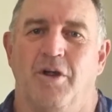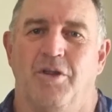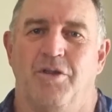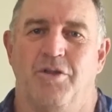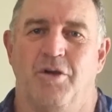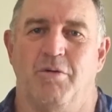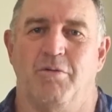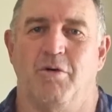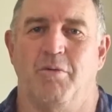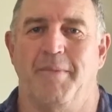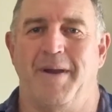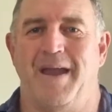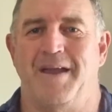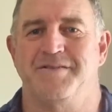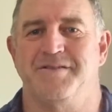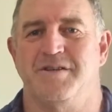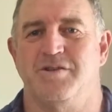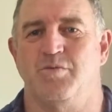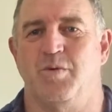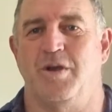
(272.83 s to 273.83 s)
Thermal
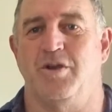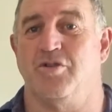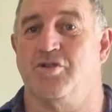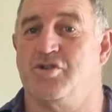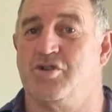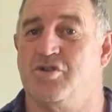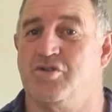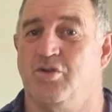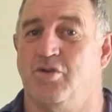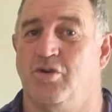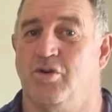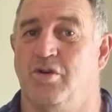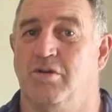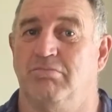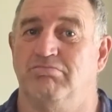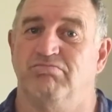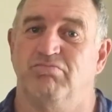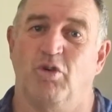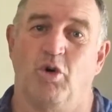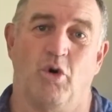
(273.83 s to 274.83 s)
mass is where you
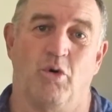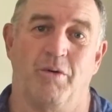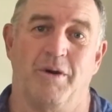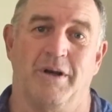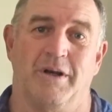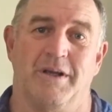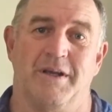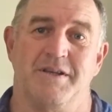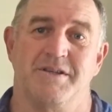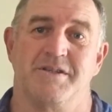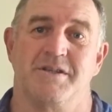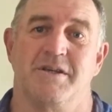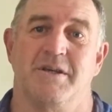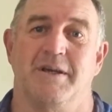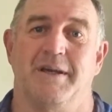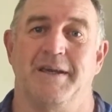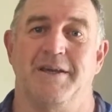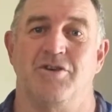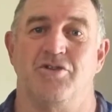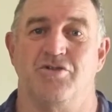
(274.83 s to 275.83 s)
store or release
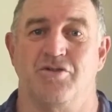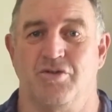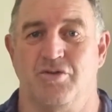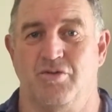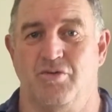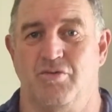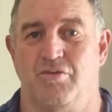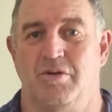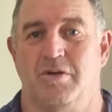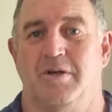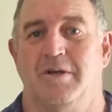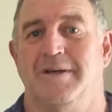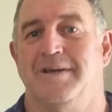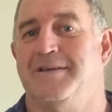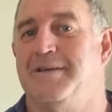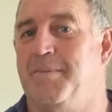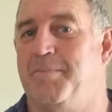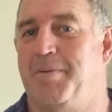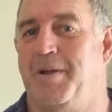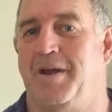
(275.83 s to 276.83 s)
heat to,
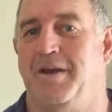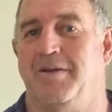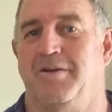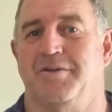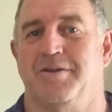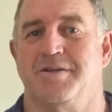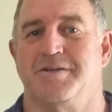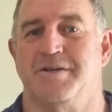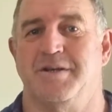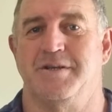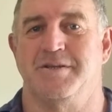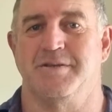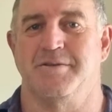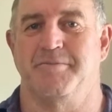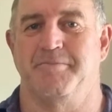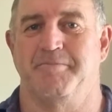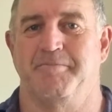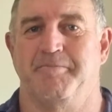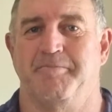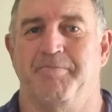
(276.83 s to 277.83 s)
depending on the season.
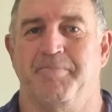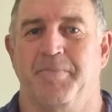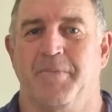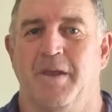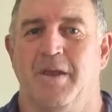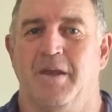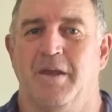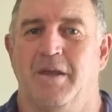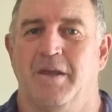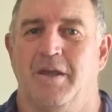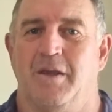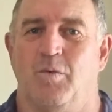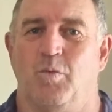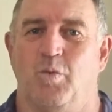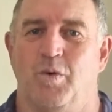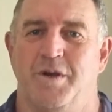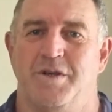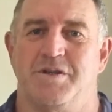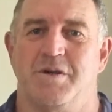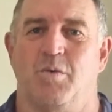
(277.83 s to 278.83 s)
In
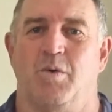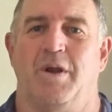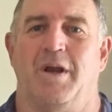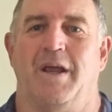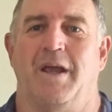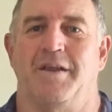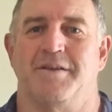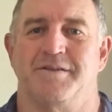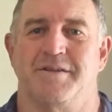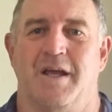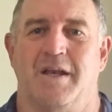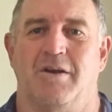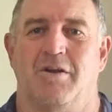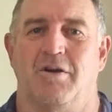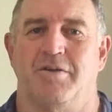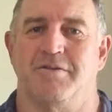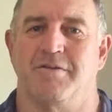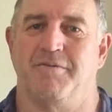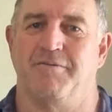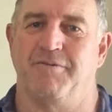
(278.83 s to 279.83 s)
winter, we allow
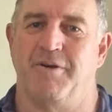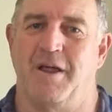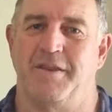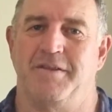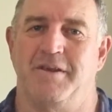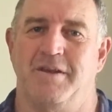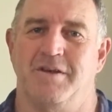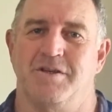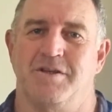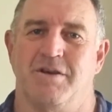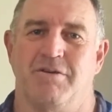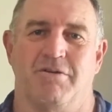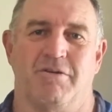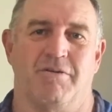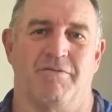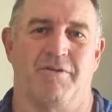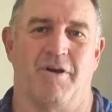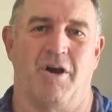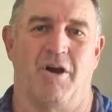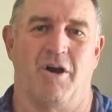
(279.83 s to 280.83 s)
sunlight to flood the
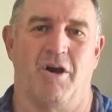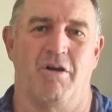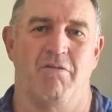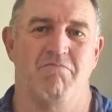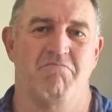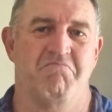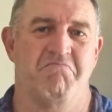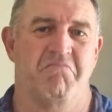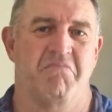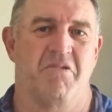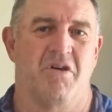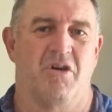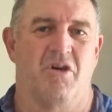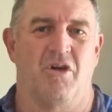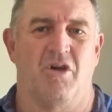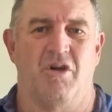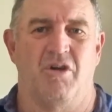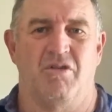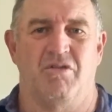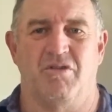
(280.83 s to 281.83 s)
interior of the home.
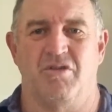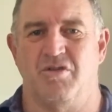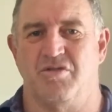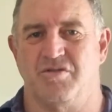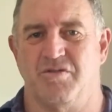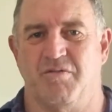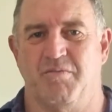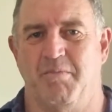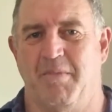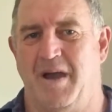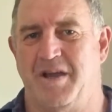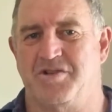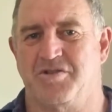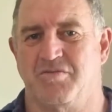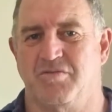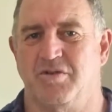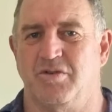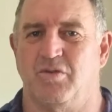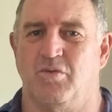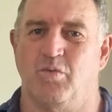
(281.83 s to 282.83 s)
The use of
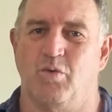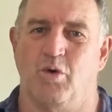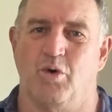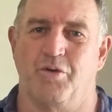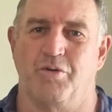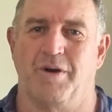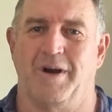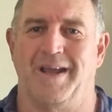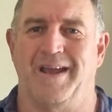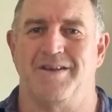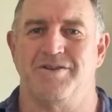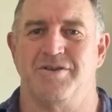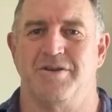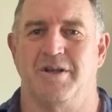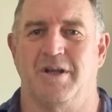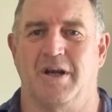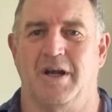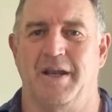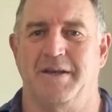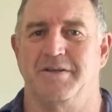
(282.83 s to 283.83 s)
masonry or water allows you to
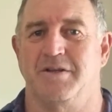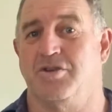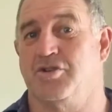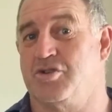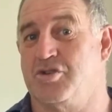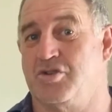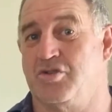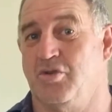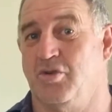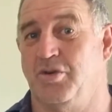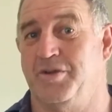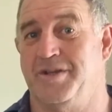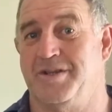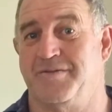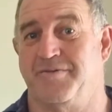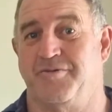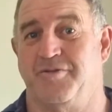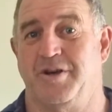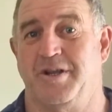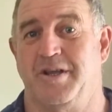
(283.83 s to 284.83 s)
collect and store this
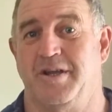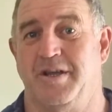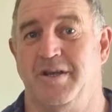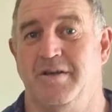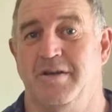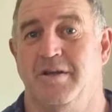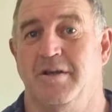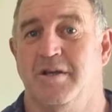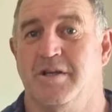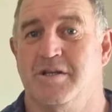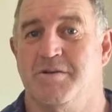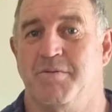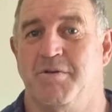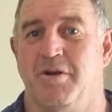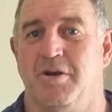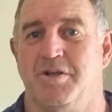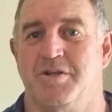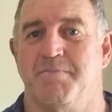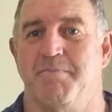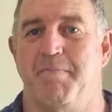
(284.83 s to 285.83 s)
free heat to be
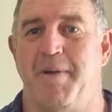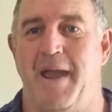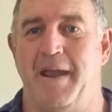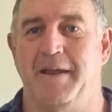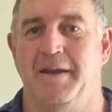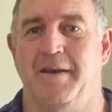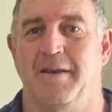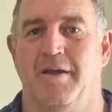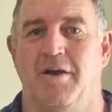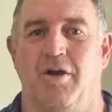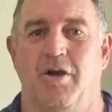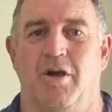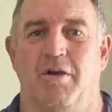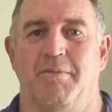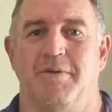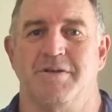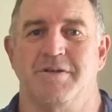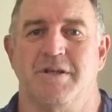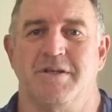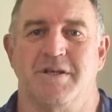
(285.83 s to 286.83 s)
released back into the
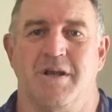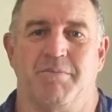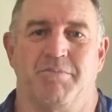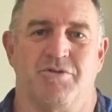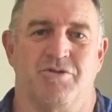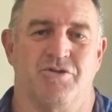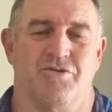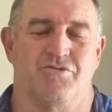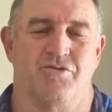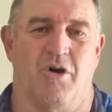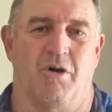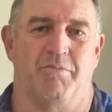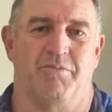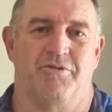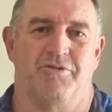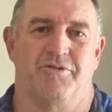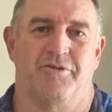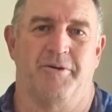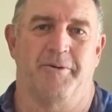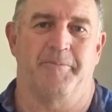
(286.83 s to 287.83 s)
home as the temperature
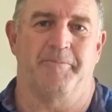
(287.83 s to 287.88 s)
drops.